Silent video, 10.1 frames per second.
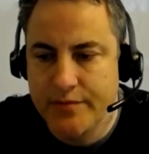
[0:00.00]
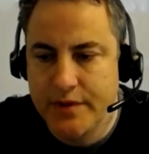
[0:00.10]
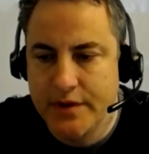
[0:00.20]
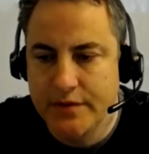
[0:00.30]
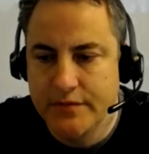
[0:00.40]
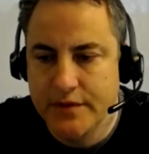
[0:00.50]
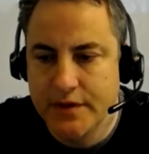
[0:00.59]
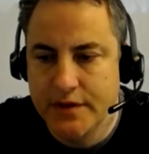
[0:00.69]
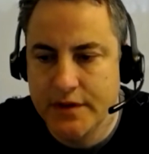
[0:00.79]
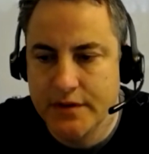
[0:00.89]
been
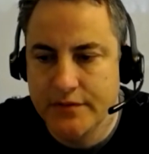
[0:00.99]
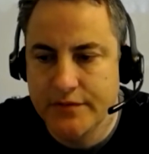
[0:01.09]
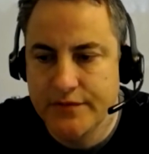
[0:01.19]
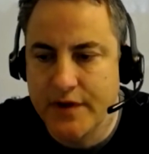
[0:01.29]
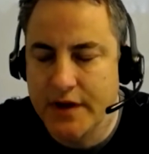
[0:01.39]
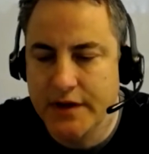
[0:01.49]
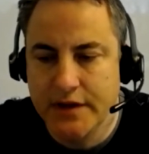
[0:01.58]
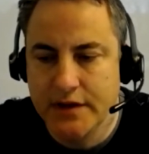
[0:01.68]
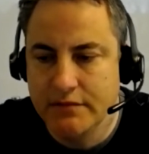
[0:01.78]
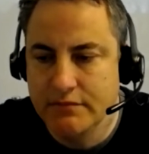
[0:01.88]

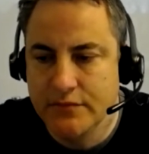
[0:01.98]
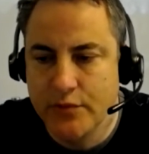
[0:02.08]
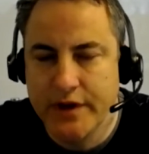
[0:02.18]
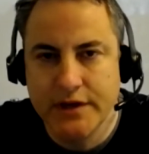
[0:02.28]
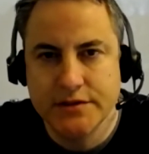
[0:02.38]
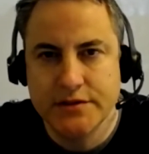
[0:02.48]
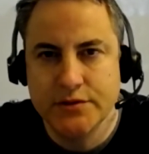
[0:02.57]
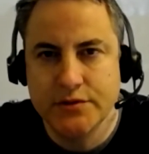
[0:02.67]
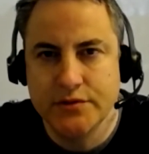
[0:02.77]
finding ways to